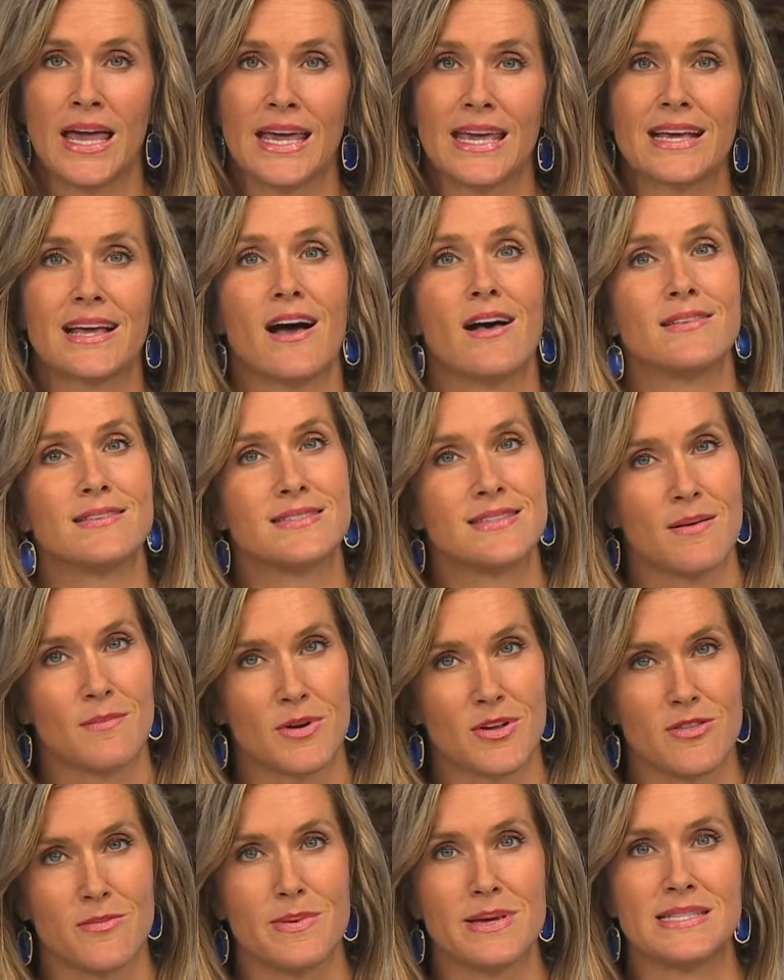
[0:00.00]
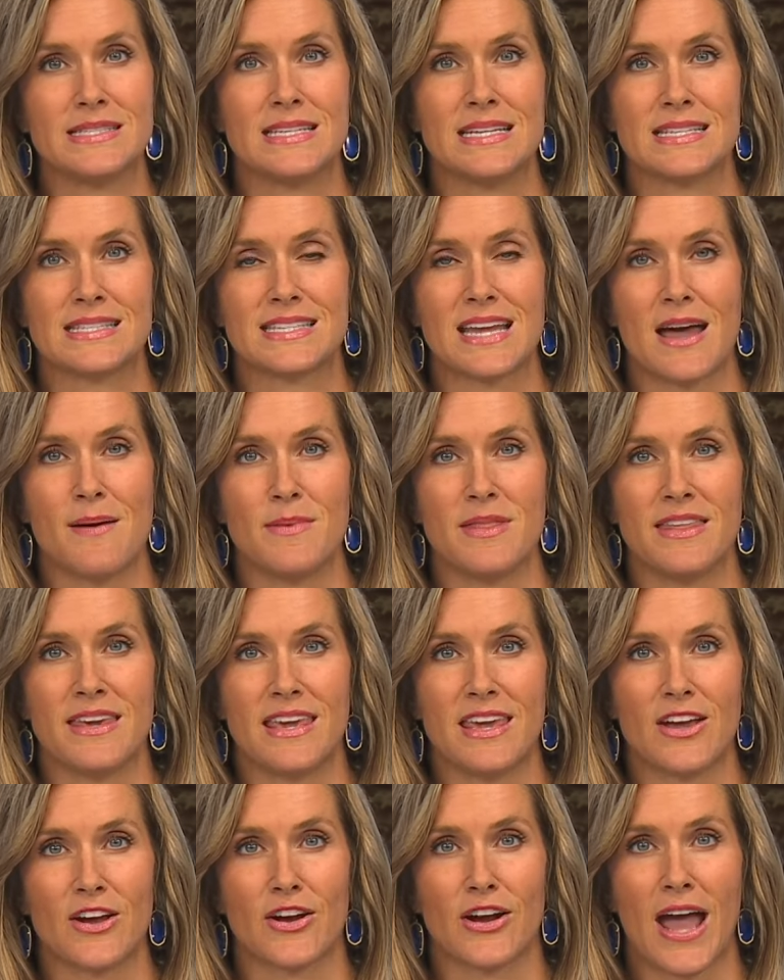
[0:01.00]
He calls summer the busiest time of the
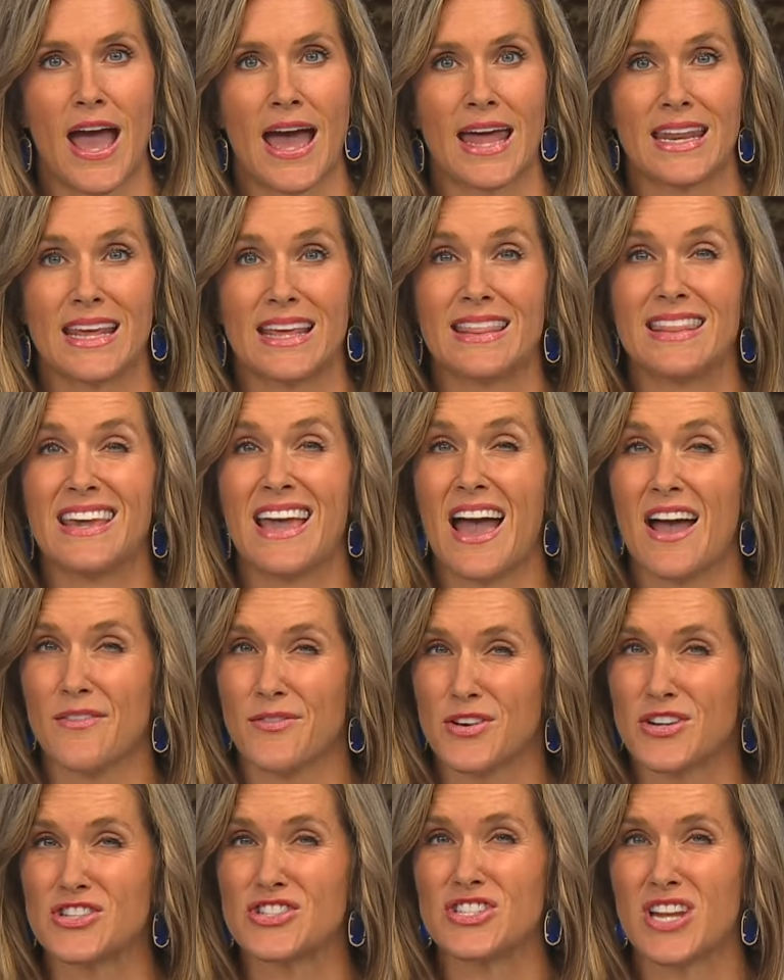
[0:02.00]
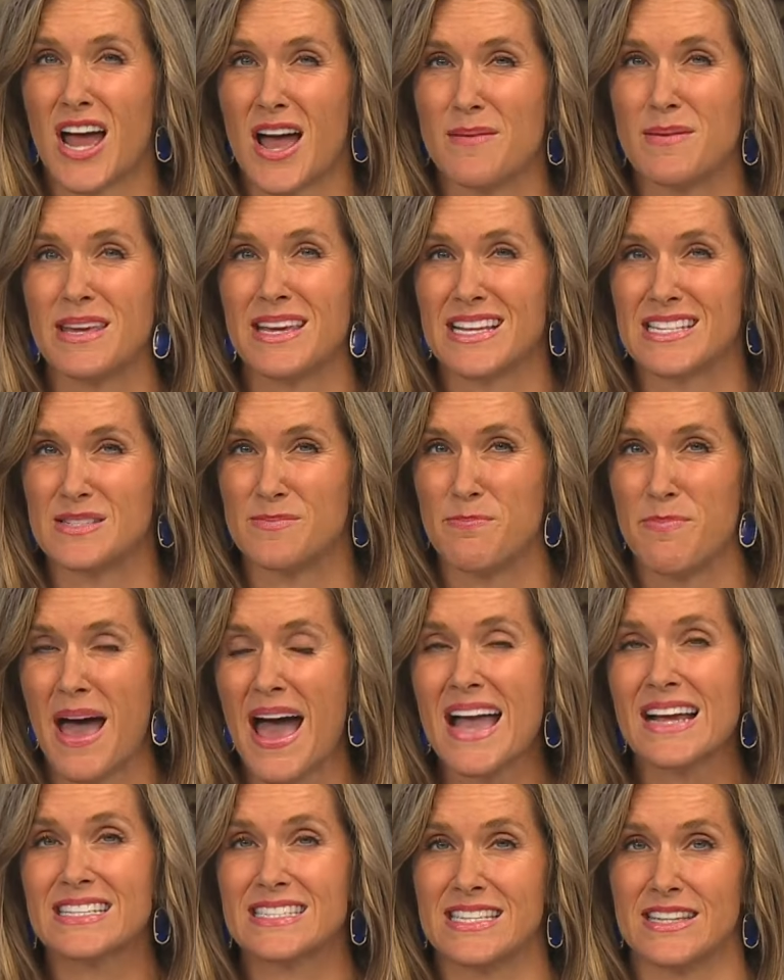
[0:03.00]
year, adding the average time he gets
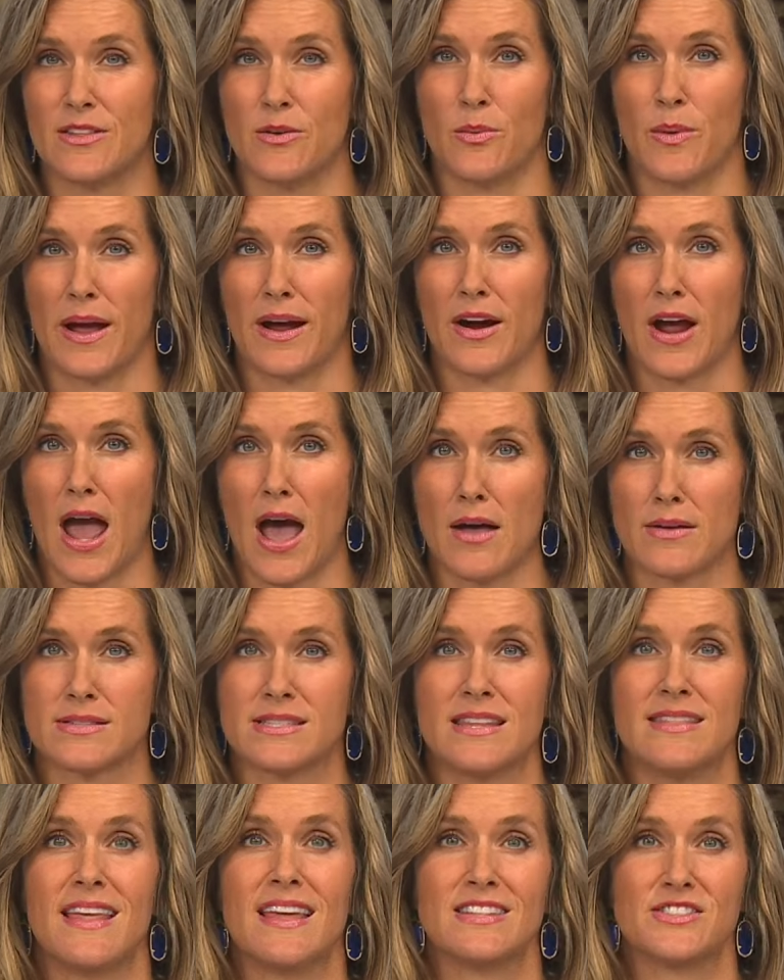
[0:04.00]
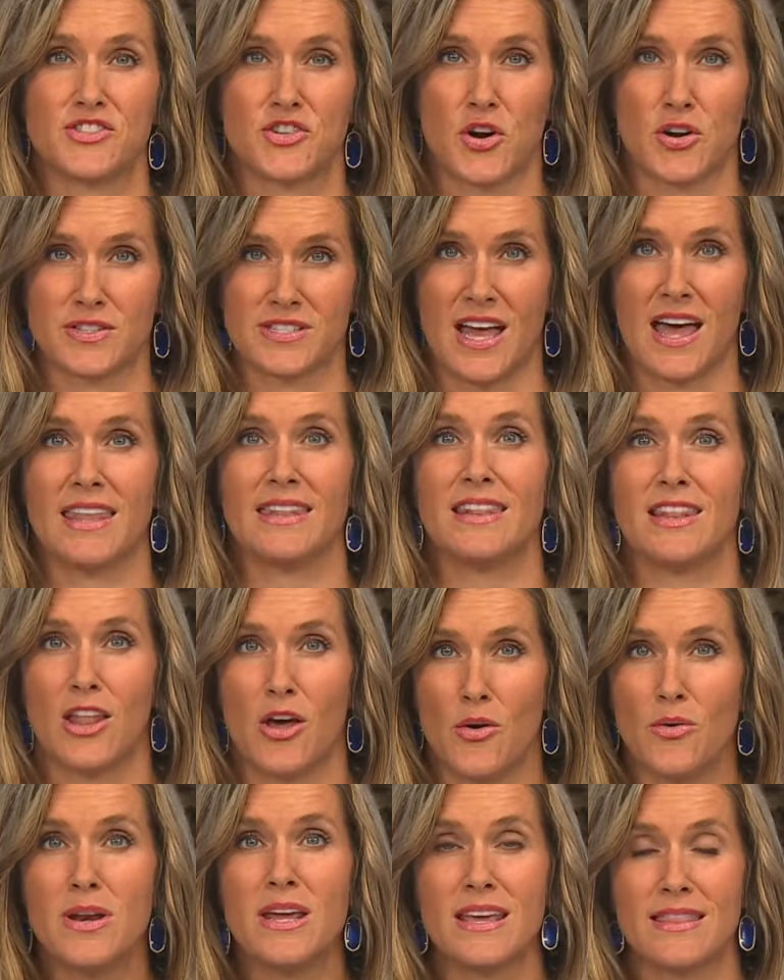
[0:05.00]
back to the warehouse and then starts
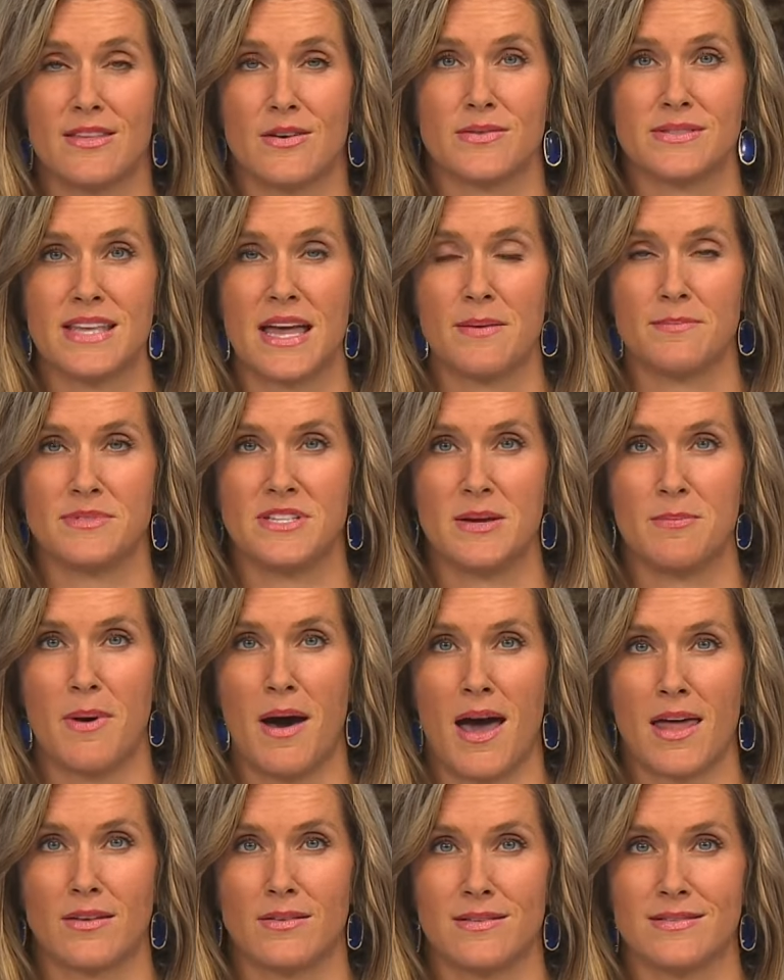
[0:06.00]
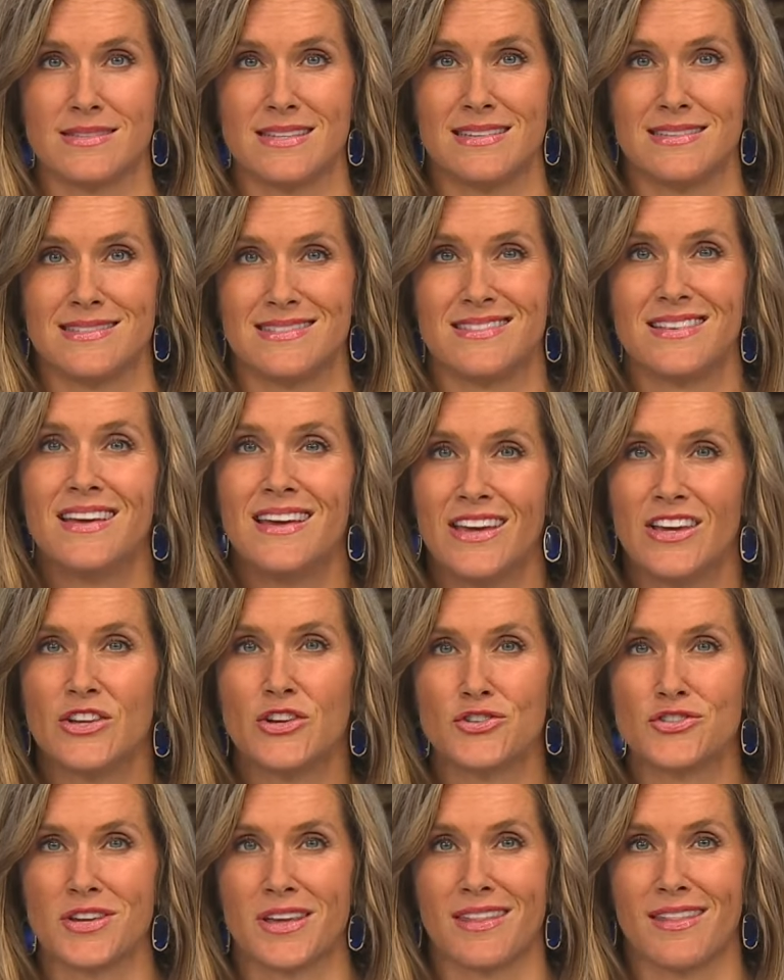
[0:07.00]
unloading those empty bottles is
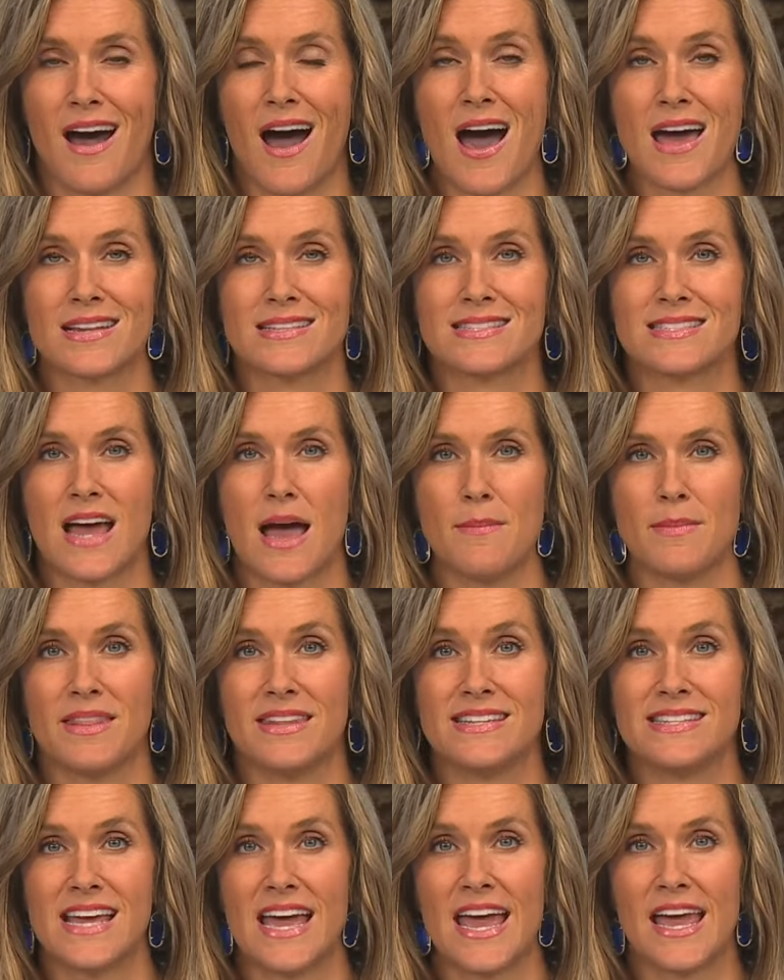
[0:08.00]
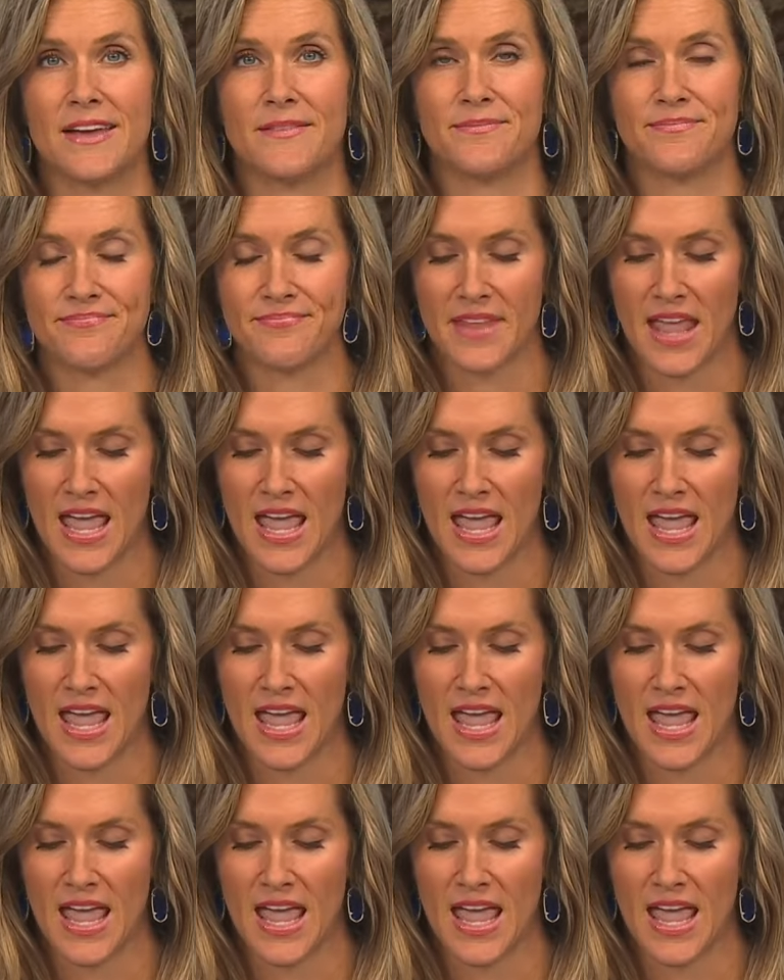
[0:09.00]
usually the hottest time of the day.